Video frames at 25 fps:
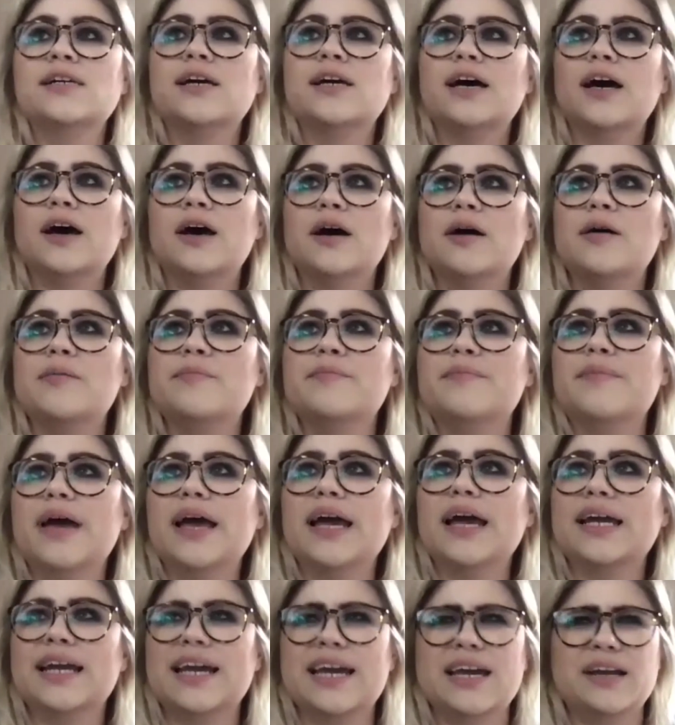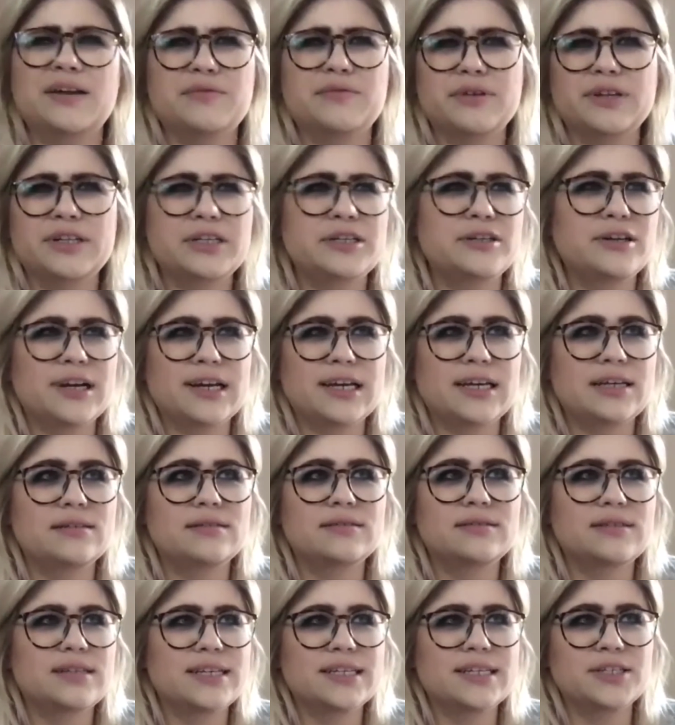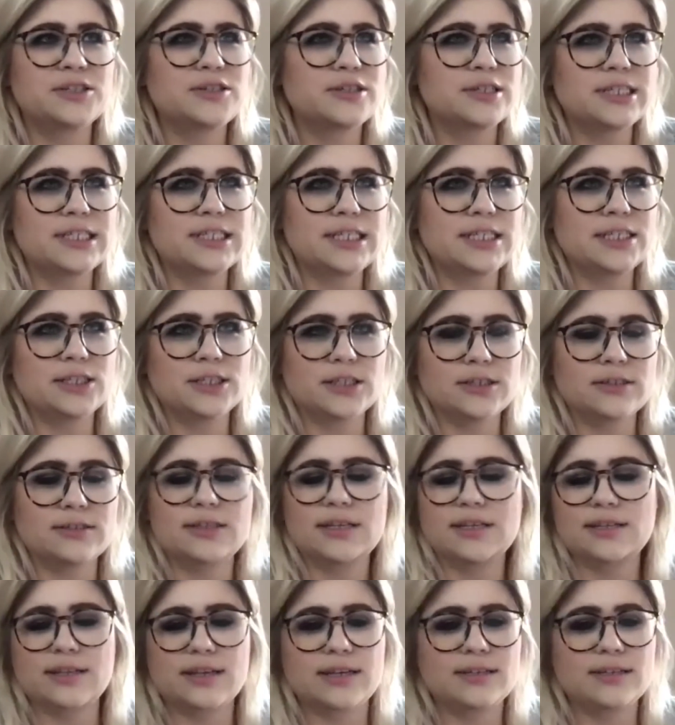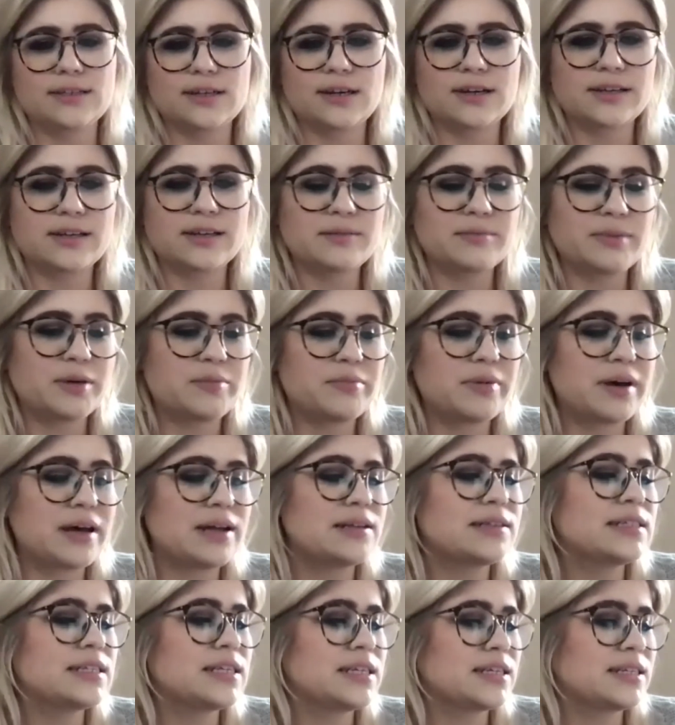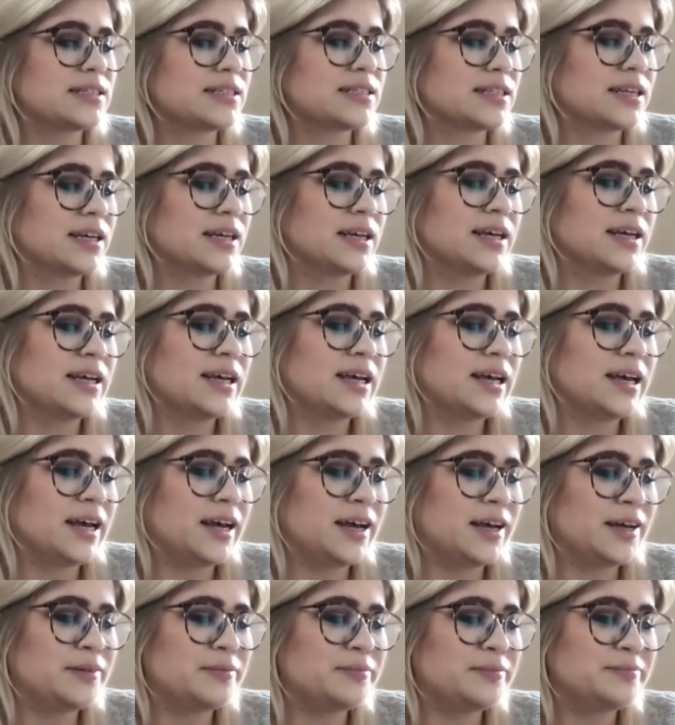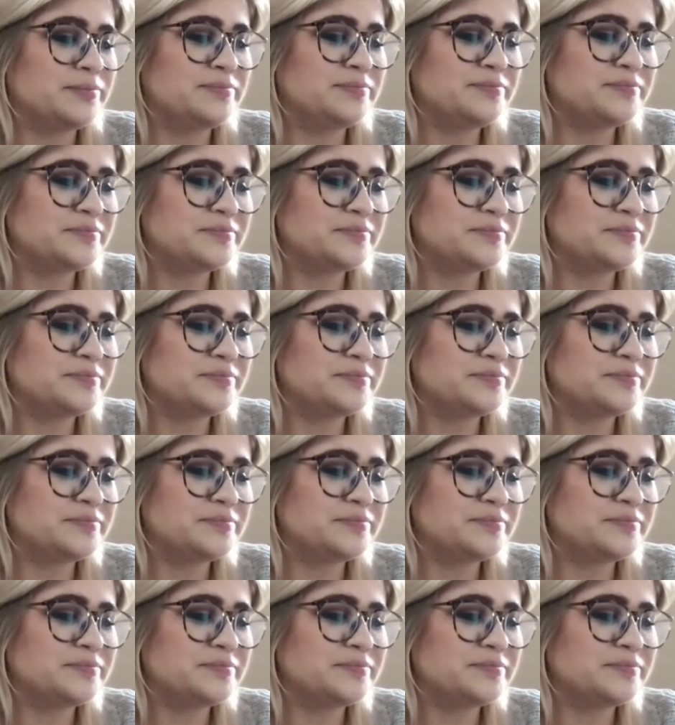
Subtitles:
And I had a really great history teacher that liked talking about politics. And